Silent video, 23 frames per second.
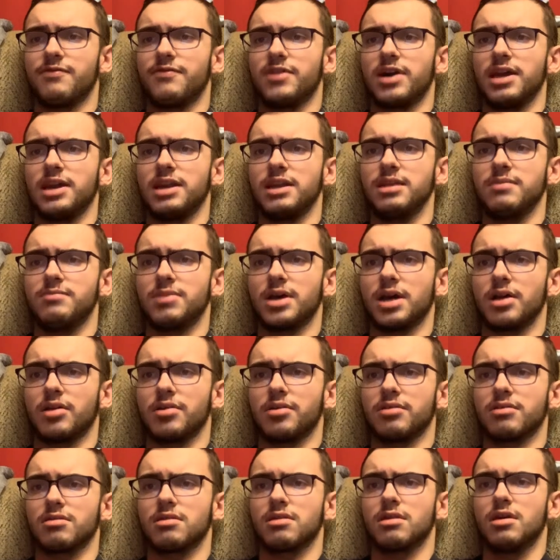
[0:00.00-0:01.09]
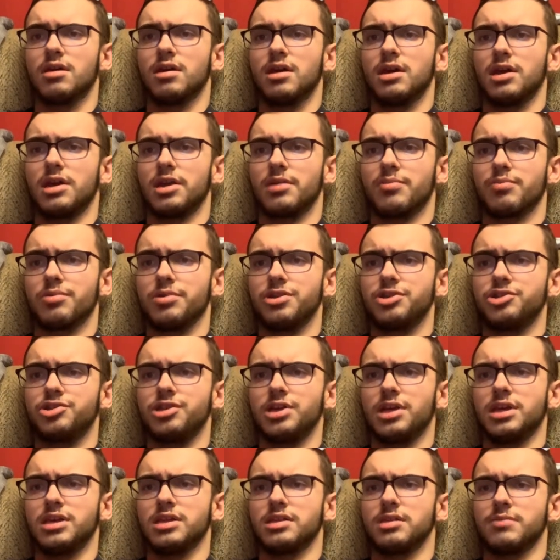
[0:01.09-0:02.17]
finding balance and
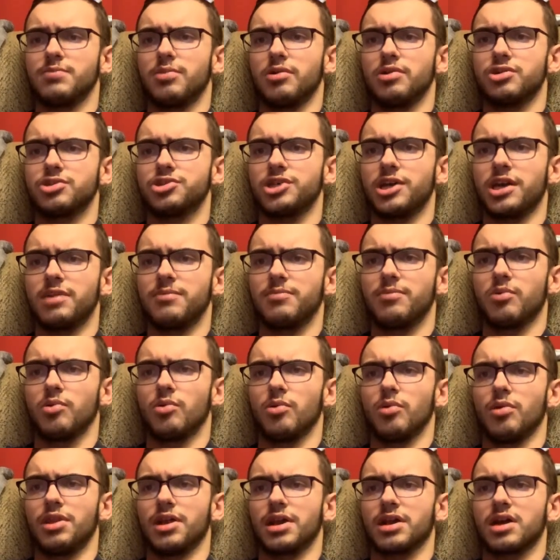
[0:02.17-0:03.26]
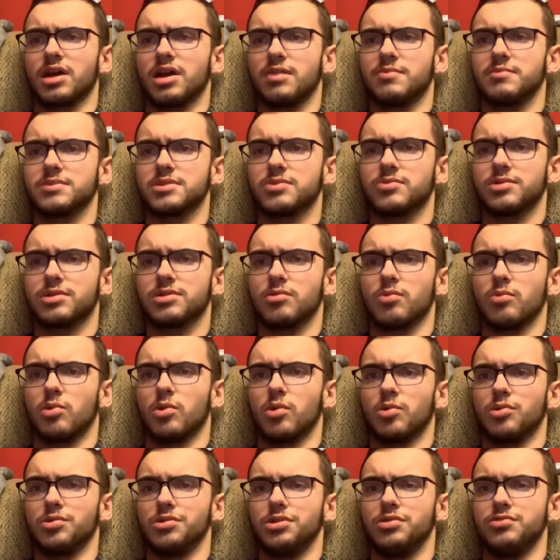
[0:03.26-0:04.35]
appreciating the push and pull that comes with the
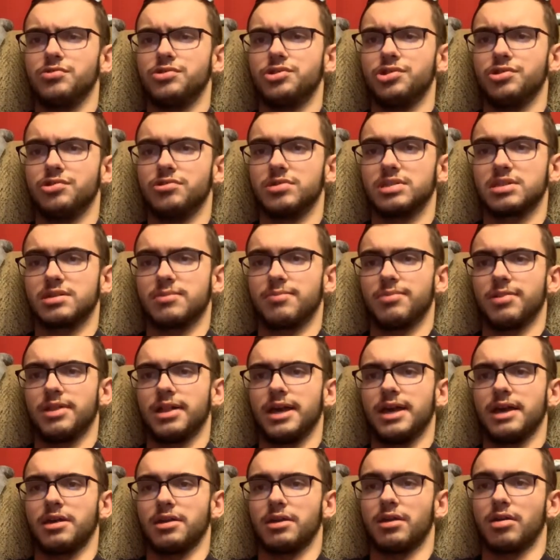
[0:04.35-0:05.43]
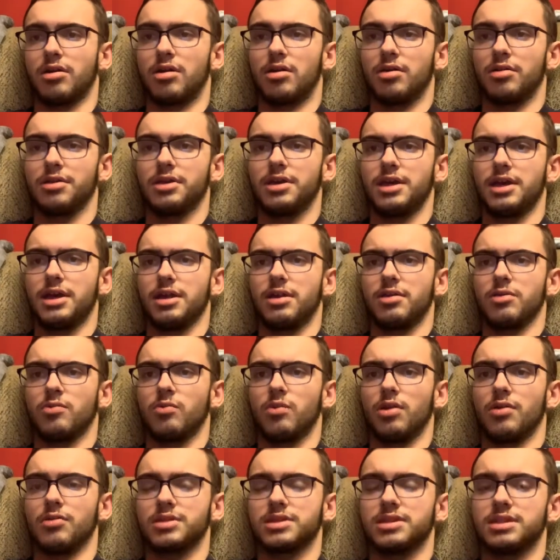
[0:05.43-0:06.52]
role you choose to play in it all." End
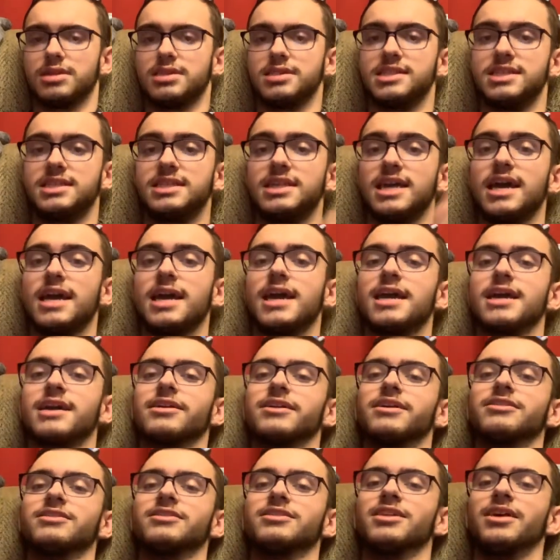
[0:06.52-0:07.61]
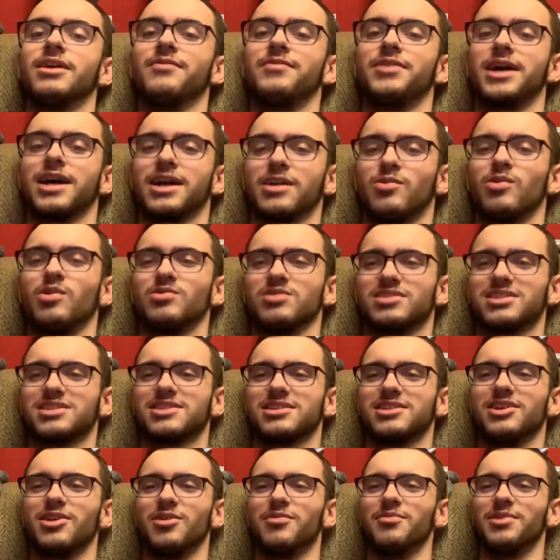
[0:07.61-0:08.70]
quote. Dang, I love that quote
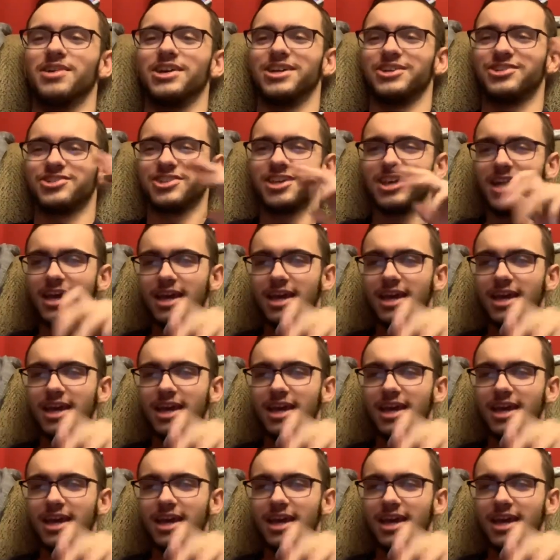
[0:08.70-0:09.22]
so much.